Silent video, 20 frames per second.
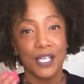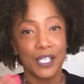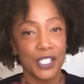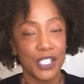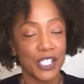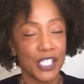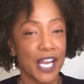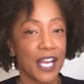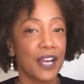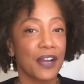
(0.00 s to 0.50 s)

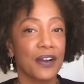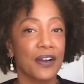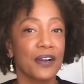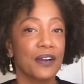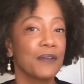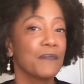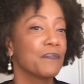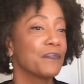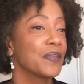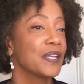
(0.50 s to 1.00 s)

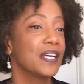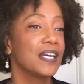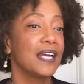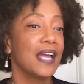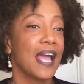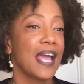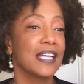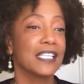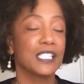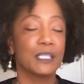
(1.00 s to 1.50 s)
Share
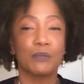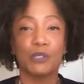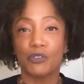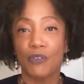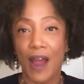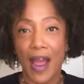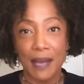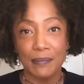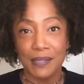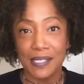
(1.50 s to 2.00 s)
and
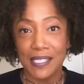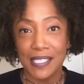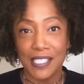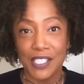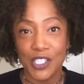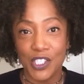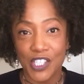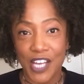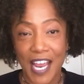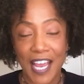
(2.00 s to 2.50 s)
subscribe to
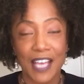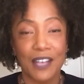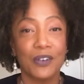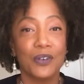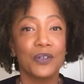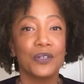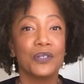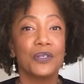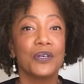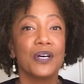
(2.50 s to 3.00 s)
this
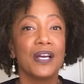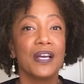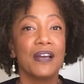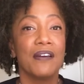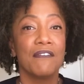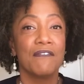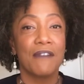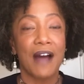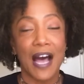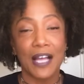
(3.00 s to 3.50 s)
channel.
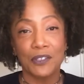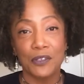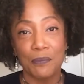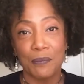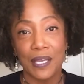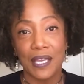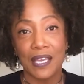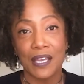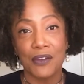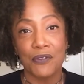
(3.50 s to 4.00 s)
Follow
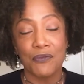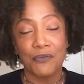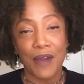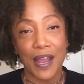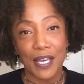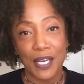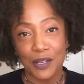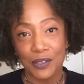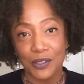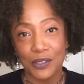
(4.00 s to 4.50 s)
me
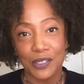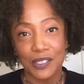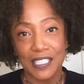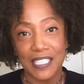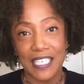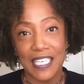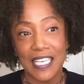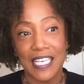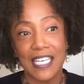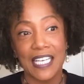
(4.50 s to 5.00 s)

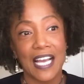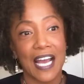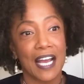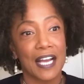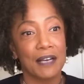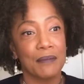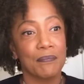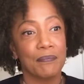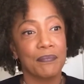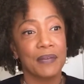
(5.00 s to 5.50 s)
regularly,
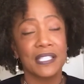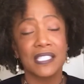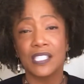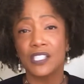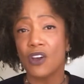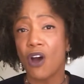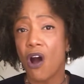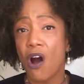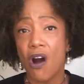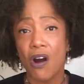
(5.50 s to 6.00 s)
because
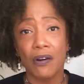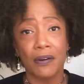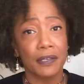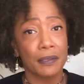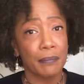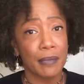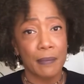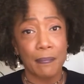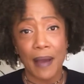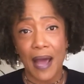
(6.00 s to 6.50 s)
it's all going
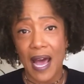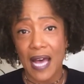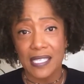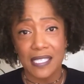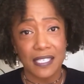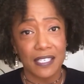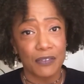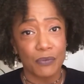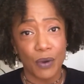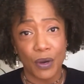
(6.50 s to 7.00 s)
to be
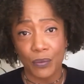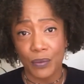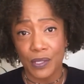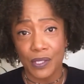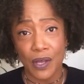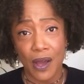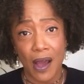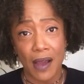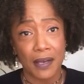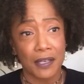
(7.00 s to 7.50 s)
positive, what we're
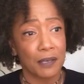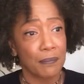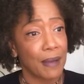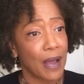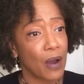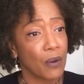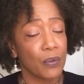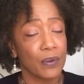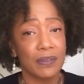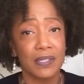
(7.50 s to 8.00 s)
talking
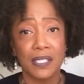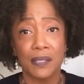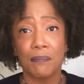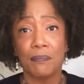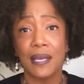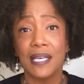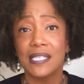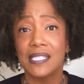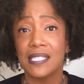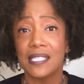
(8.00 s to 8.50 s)
about, with
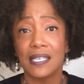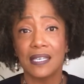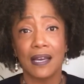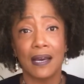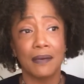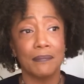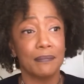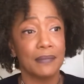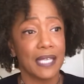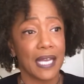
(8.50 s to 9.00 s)
some
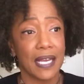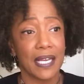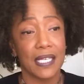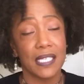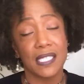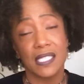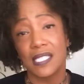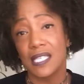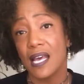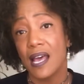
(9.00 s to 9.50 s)
basic
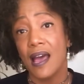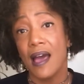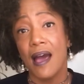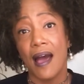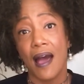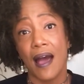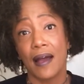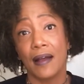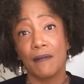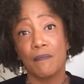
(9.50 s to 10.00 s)
updates,
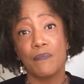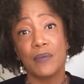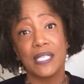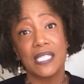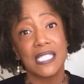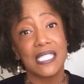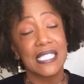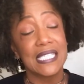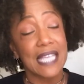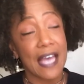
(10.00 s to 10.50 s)

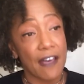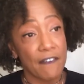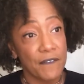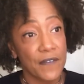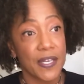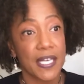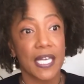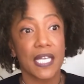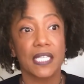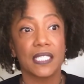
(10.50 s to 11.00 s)
but
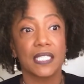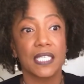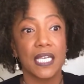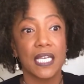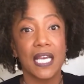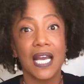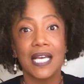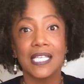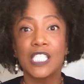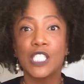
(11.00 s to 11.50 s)

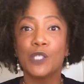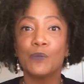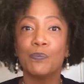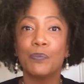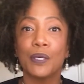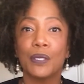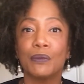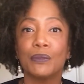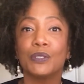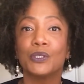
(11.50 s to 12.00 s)
definitely a
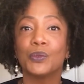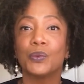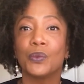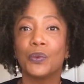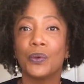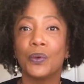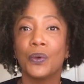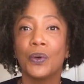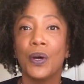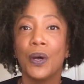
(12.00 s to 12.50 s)

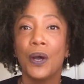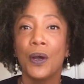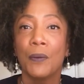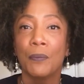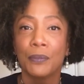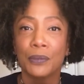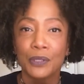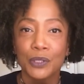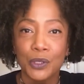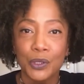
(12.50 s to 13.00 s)
spiritual
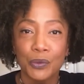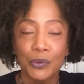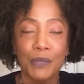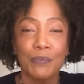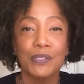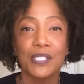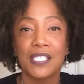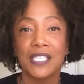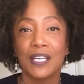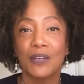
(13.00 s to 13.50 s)

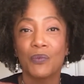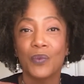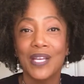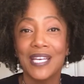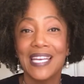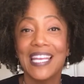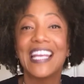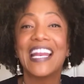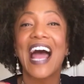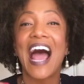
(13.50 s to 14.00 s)
prescription.
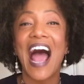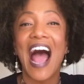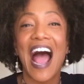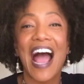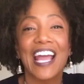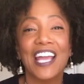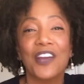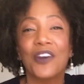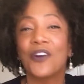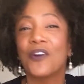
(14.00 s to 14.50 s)
We need
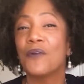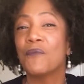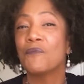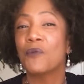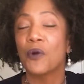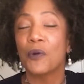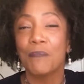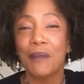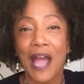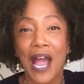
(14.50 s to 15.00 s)
higher,
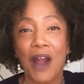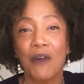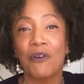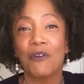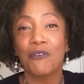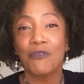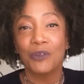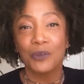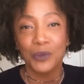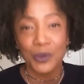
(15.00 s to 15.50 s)
more
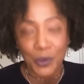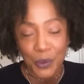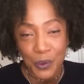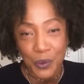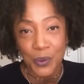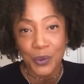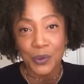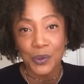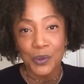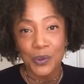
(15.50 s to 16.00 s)
powerful
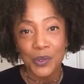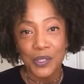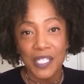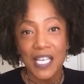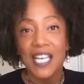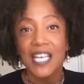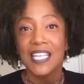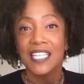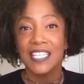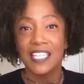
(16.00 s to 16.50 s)

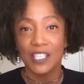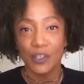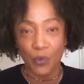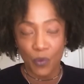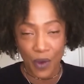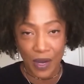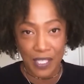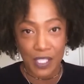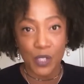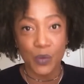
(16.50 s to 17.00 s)
tools than the
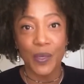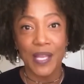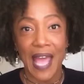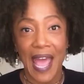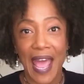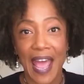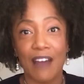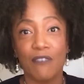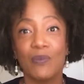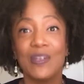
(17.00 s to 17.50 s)
ones we
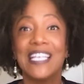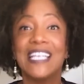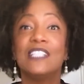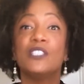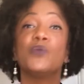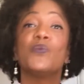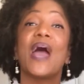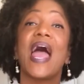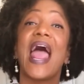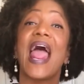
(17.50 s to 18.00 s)
have. We
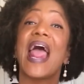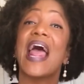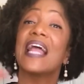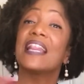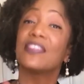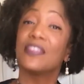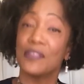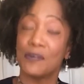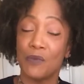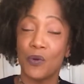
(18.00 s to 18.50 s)
need to
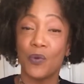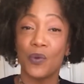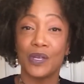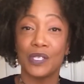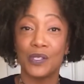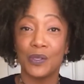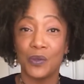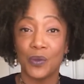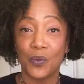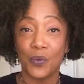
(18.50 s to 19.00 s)
add them
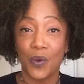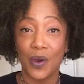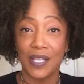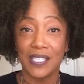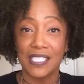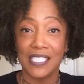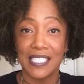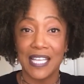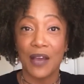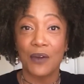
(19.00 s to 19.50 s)
onto the
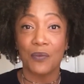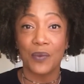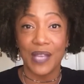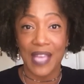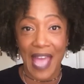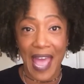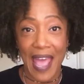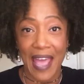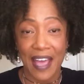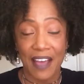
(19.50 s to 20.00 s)
ones that
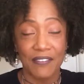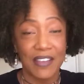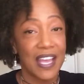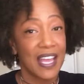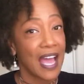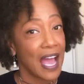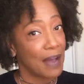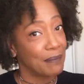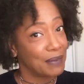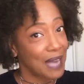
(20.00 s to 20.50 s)
we have.
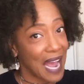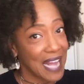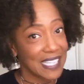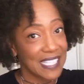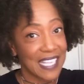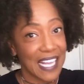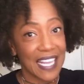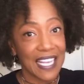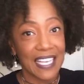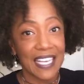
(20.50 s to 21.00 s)
I'm
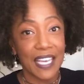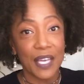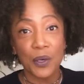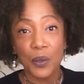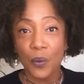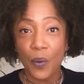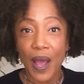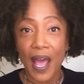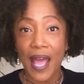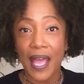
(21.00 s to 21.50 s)
not saying get
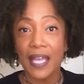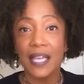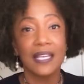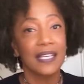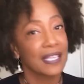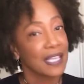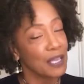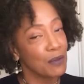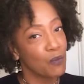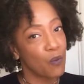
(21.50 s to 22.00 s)

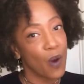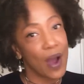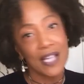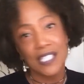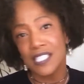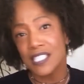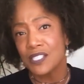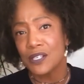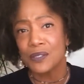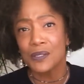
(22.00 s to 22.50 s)
away. Keep
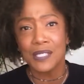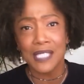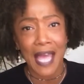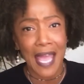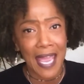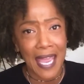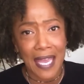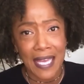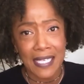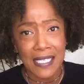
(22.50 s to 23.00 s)
washing those
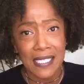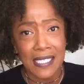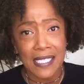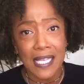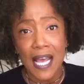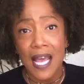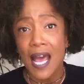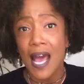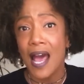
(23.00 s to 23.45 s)
hands.